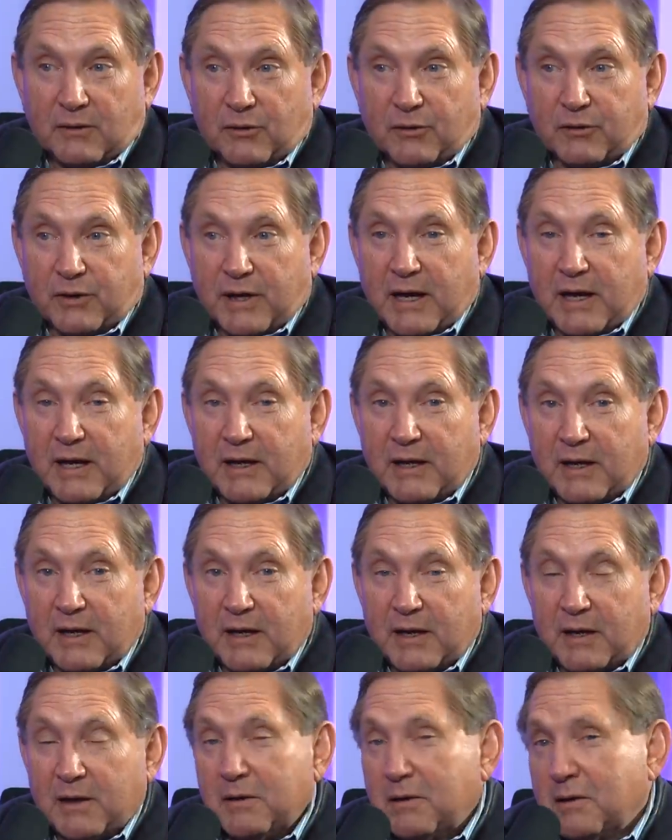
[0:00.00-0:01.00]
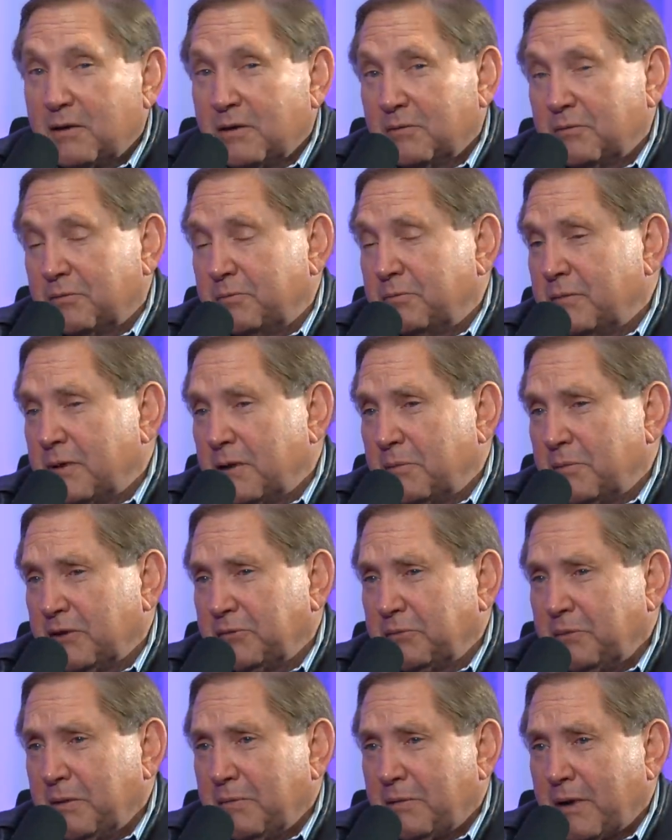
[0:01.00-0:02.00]
Okay, it
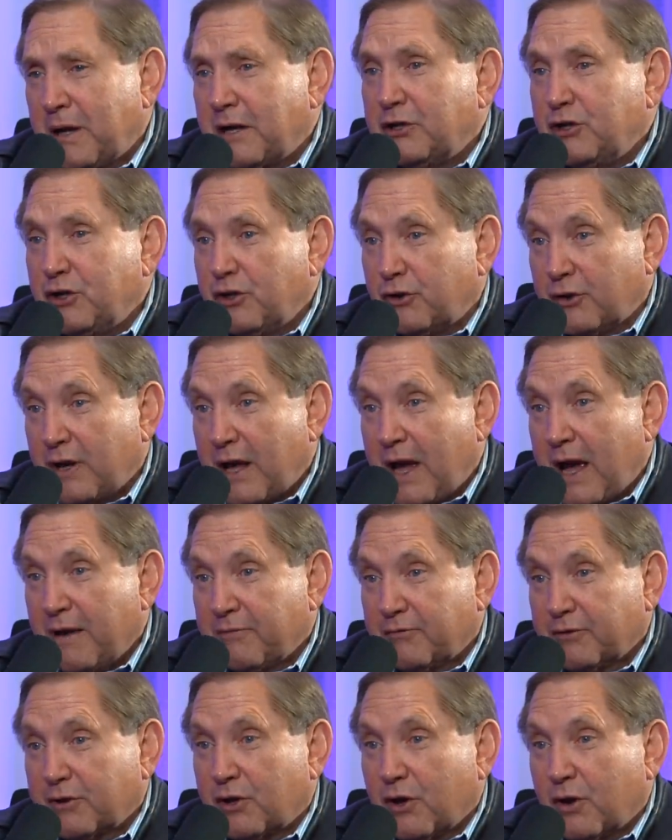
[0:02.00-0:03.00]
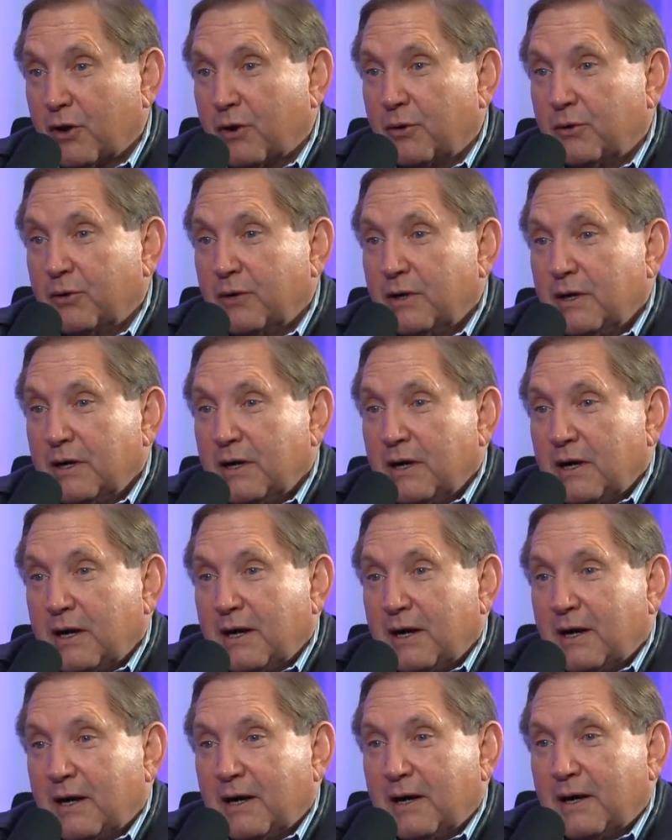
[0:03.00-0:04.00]
must be about a year and a half ago,
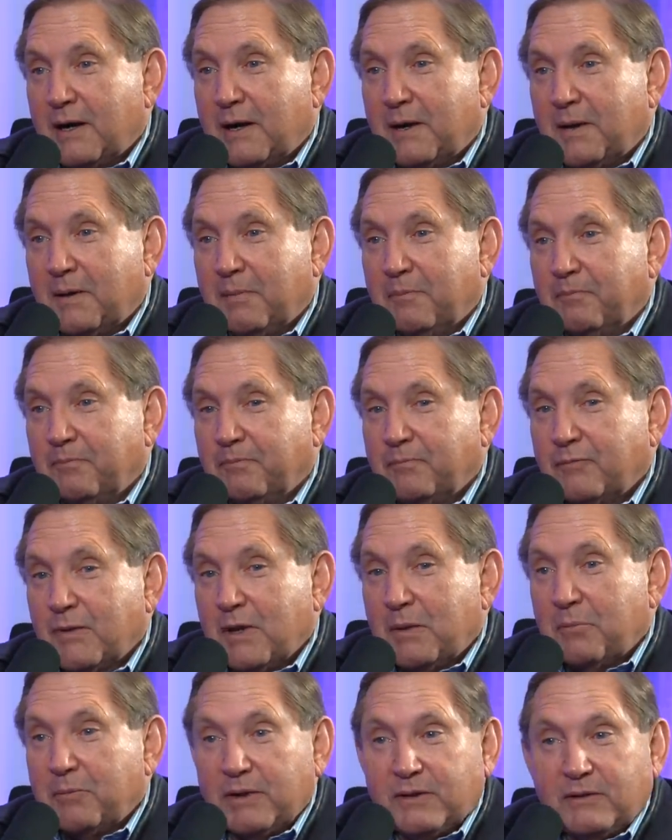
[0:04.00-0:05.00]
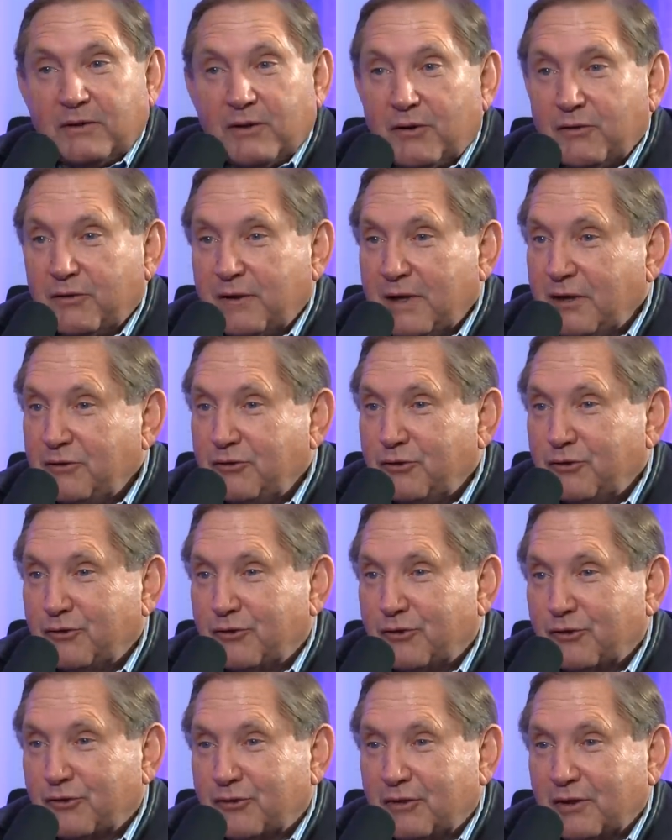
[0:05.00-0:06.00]
but you know the
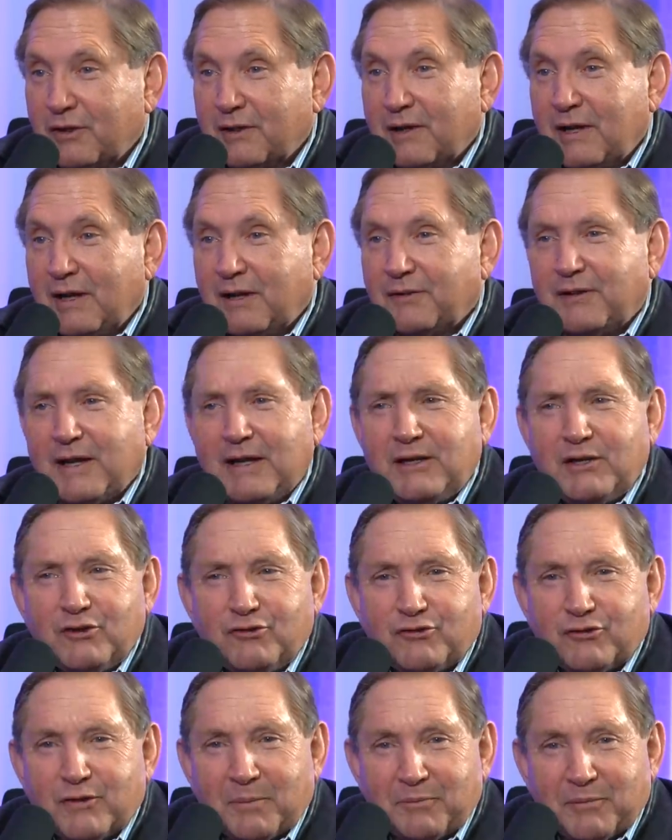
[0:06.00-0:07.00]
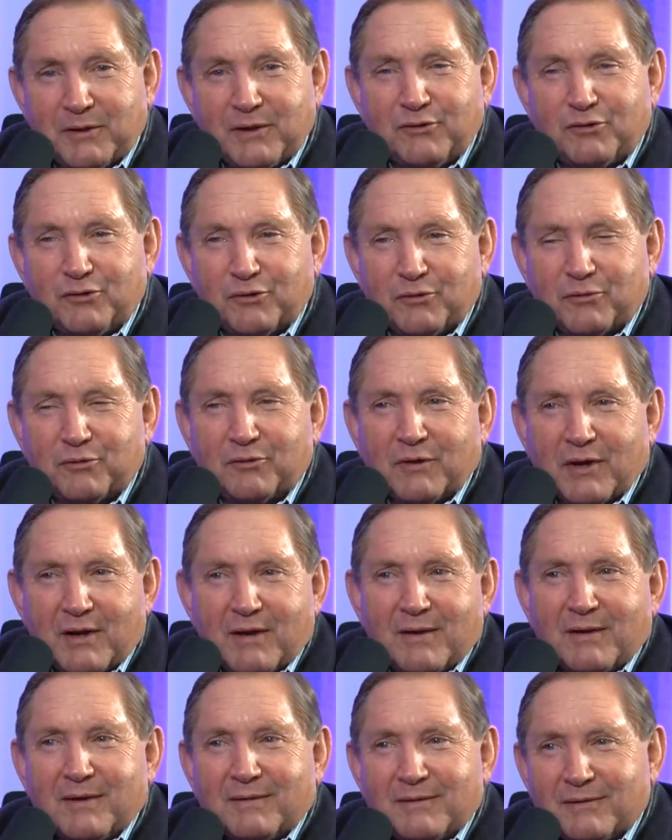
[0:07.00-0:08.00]
engines are still in it. They did something to,
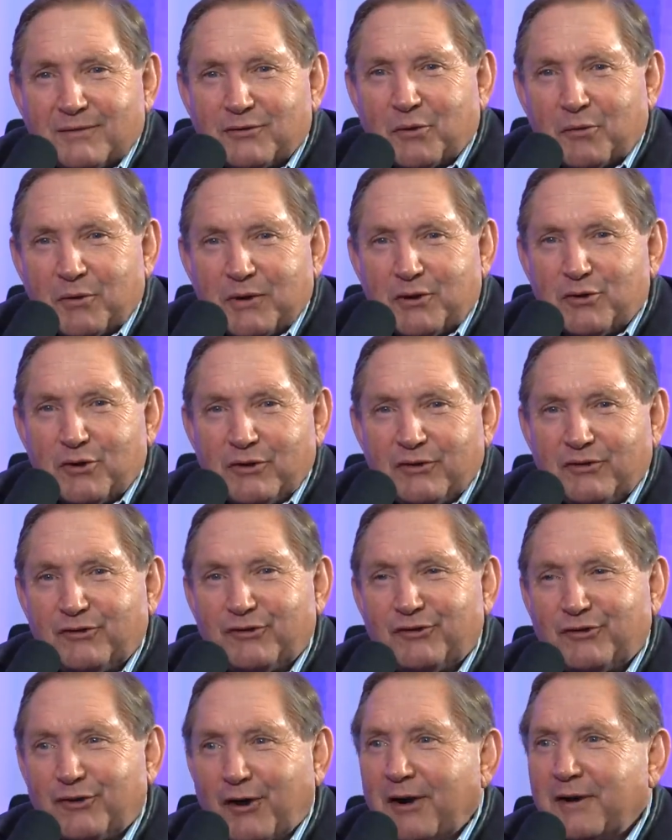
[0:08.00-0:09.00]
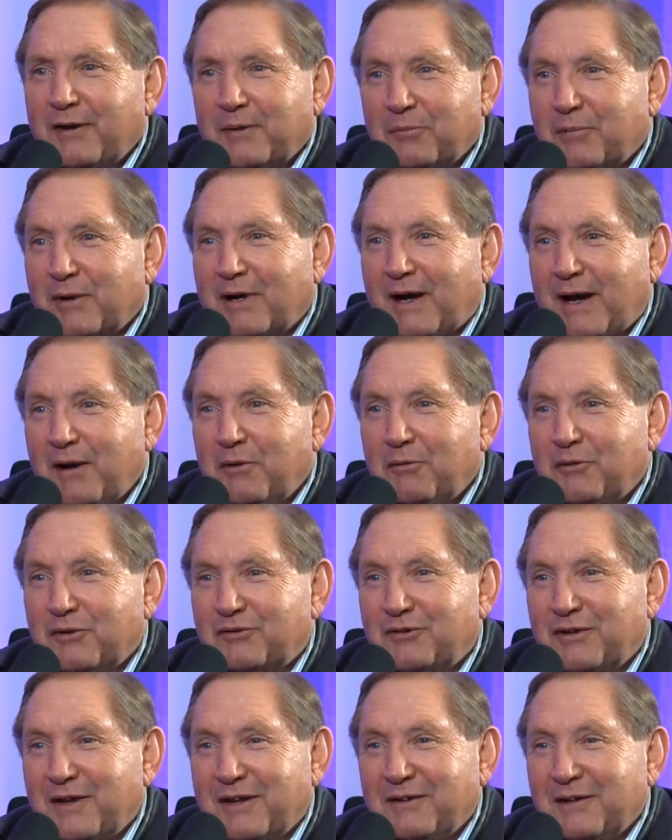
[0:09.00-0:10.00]
so we couldn't start it. But I always
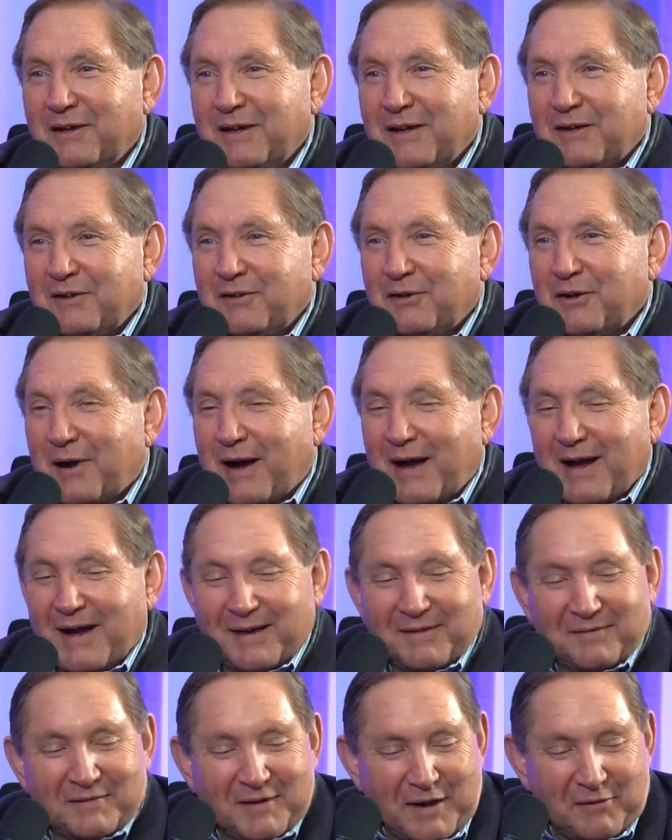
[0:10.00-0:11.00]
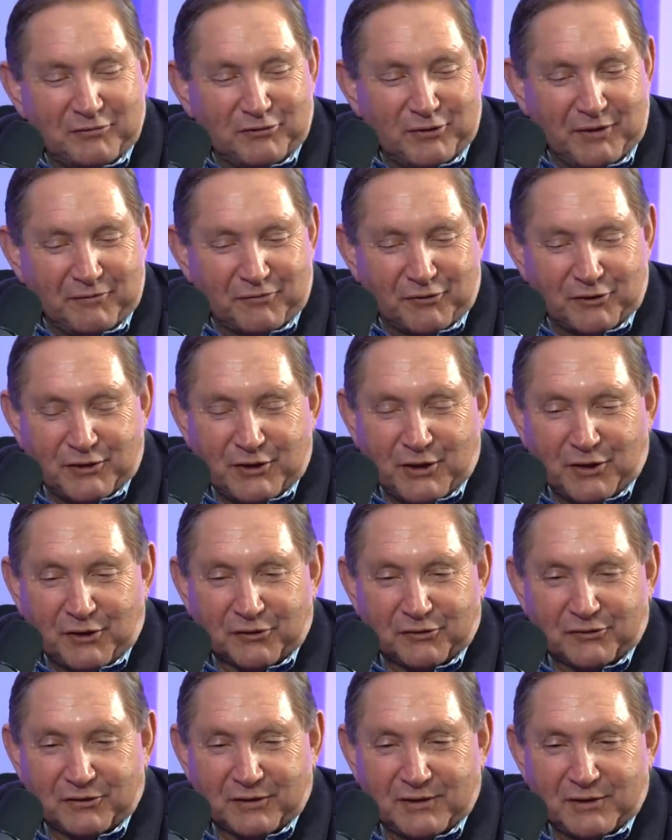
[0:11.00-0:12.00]
said, you know, I've said for
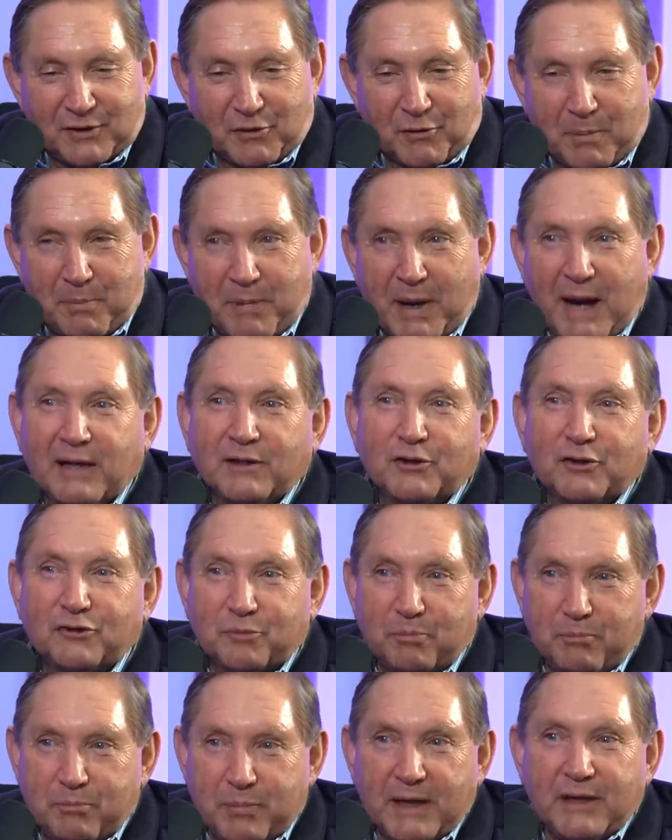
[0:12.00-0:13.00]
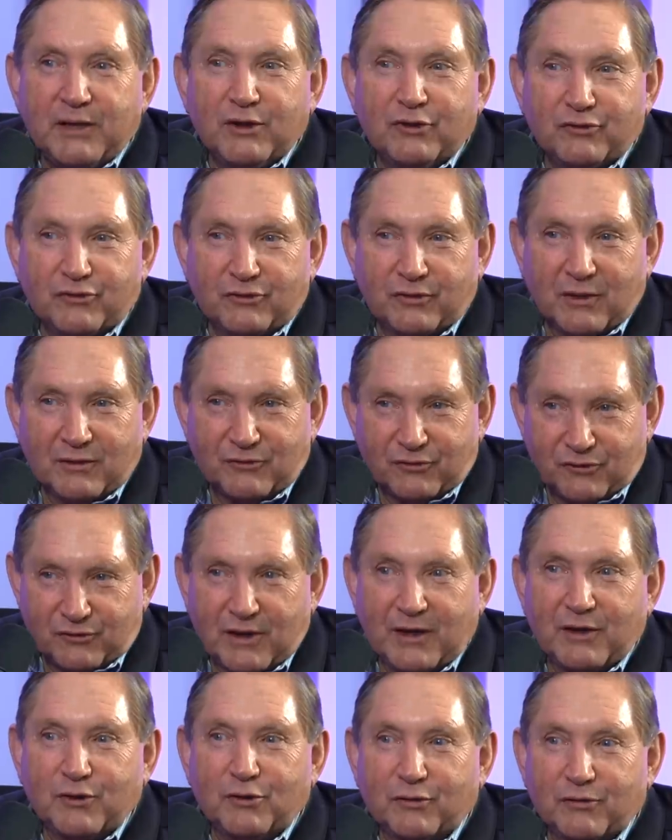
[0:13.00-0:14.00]
years, you know, a pilot's biggest
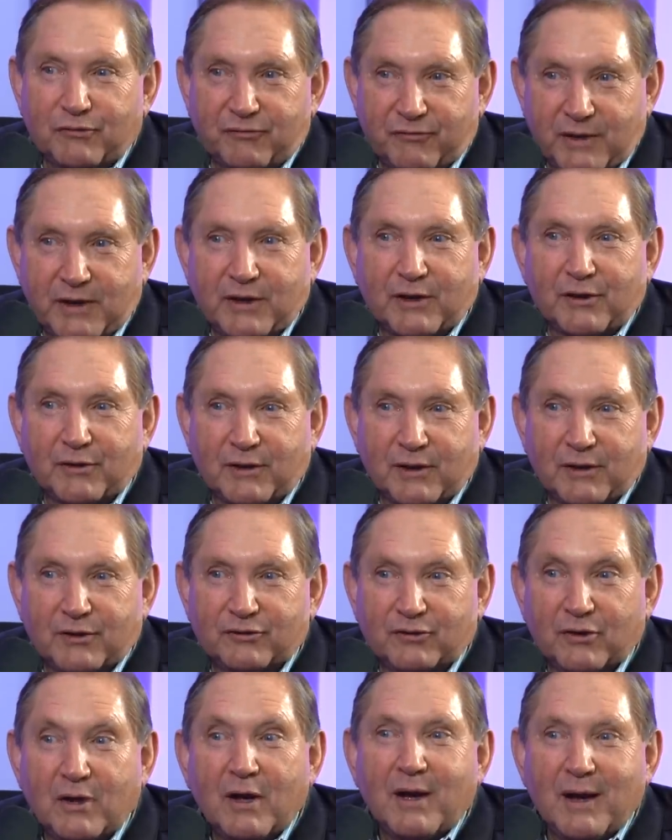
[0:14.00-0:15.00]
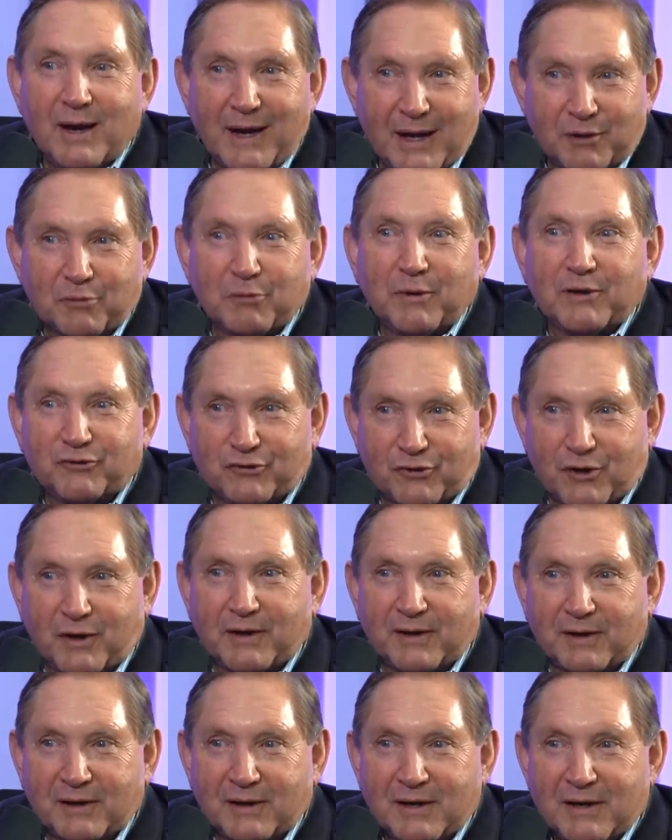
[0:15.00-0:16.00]
single fear is, how do I
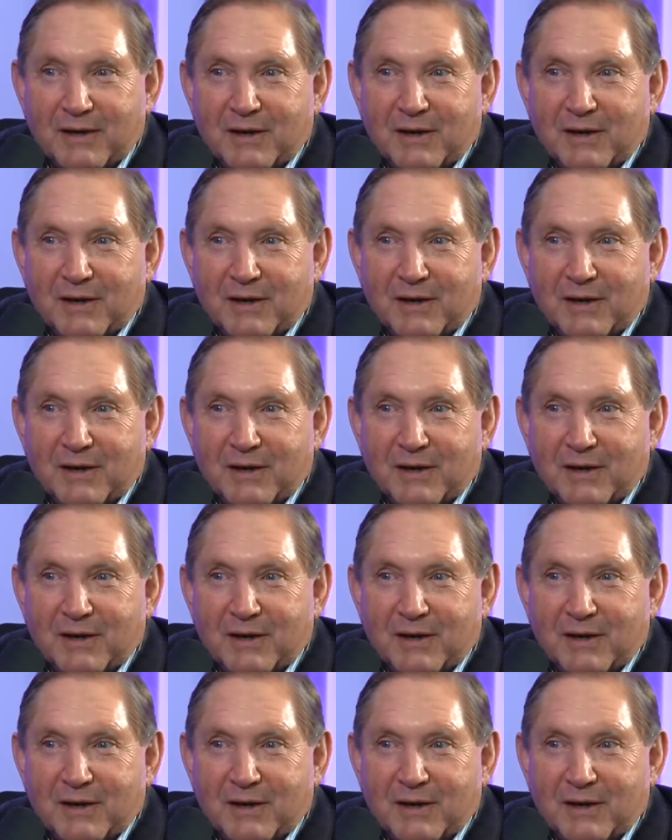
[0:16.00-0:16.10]
start it?